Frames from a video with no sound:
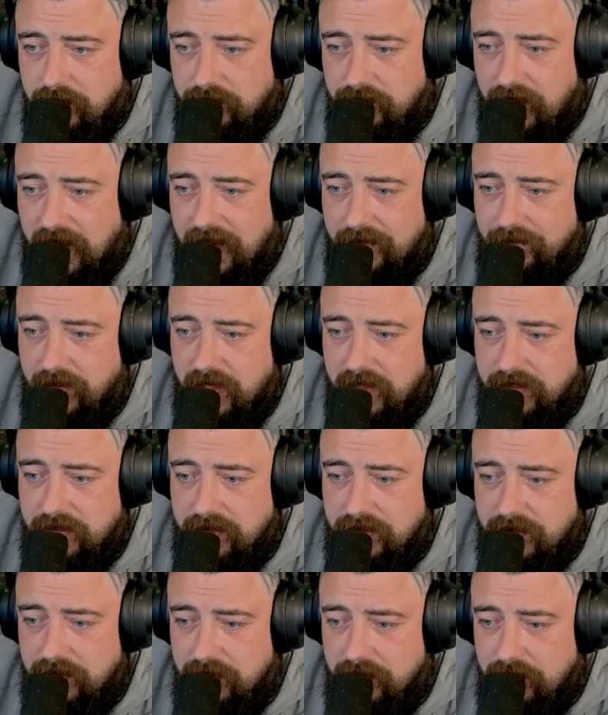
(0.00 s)

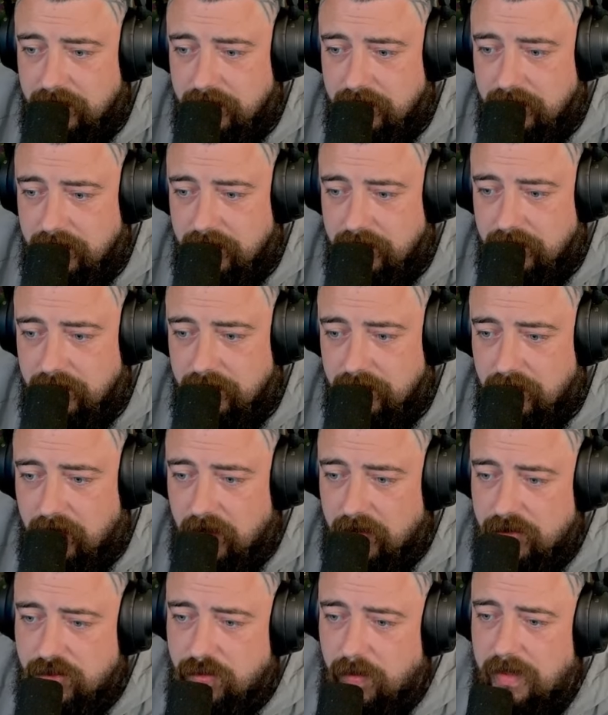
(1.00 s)
5x. Got
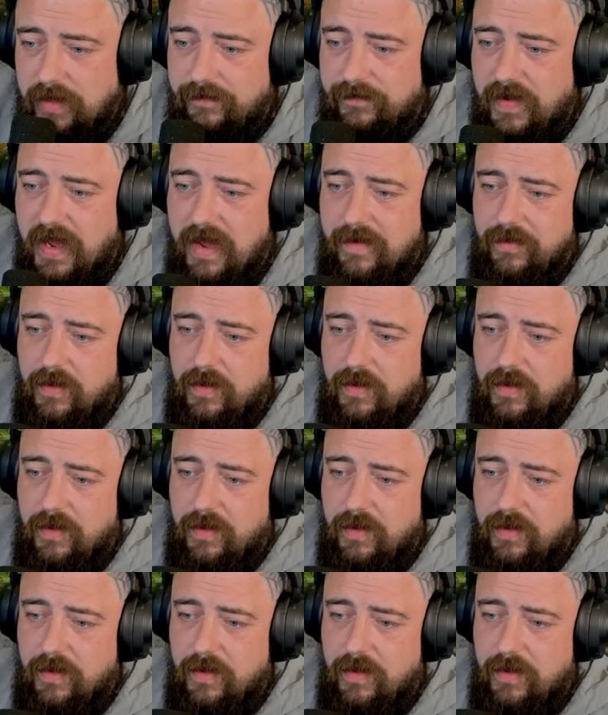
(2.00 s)
the 25